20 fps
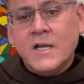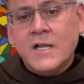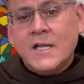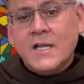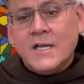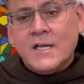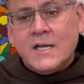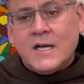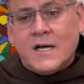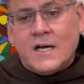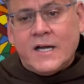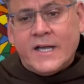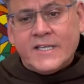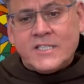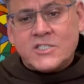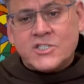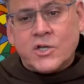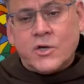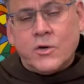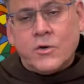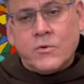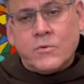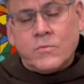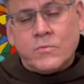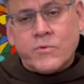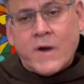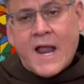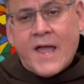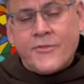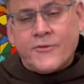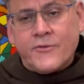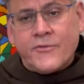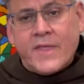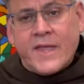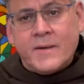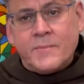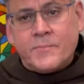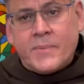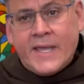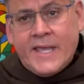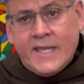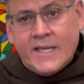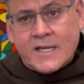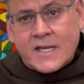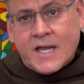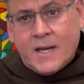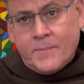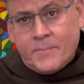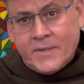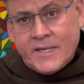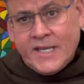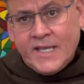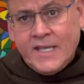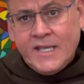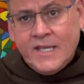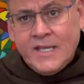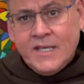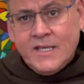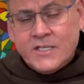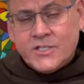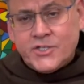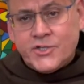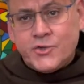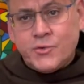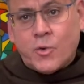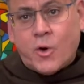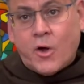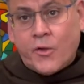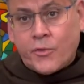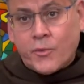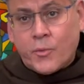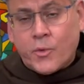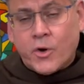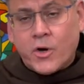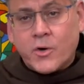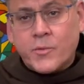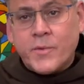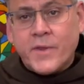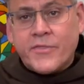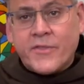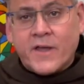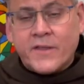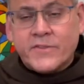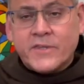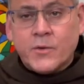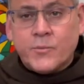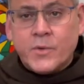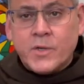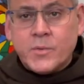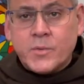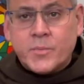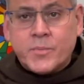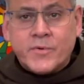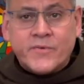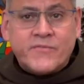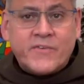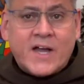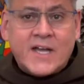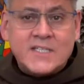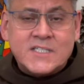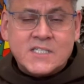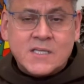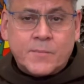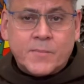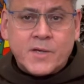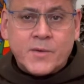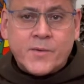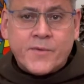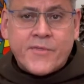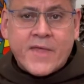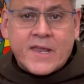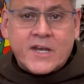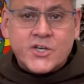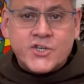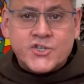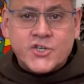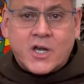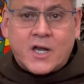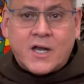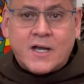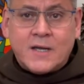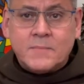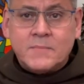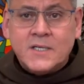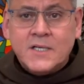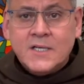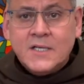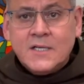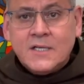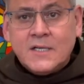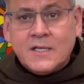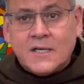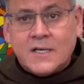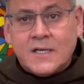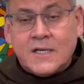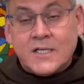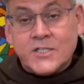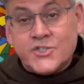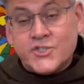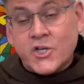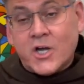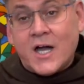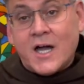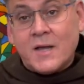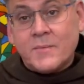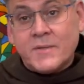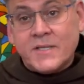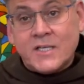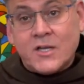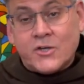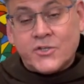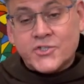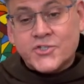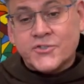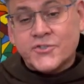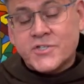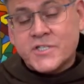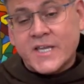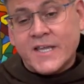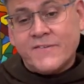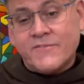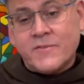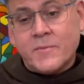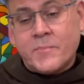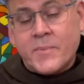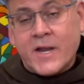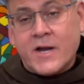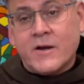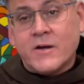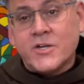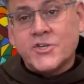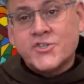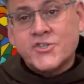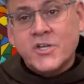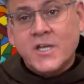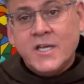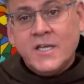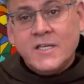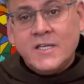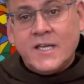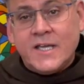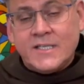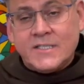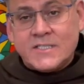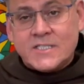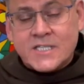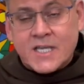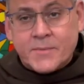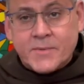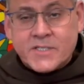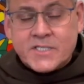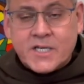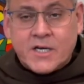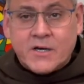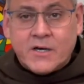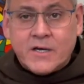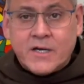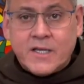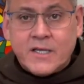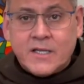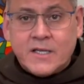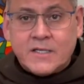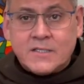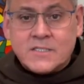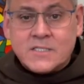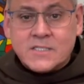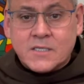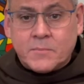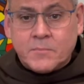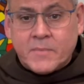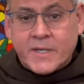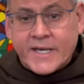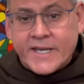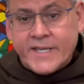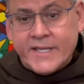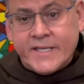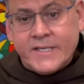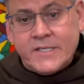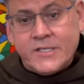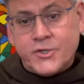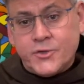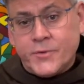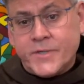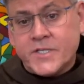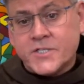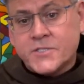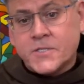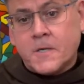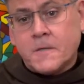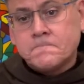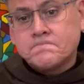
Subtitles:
And so rather than pay a company to do all the work, we thought that we would provide somebody without a job and also save the parish and cemetery some money in doing so.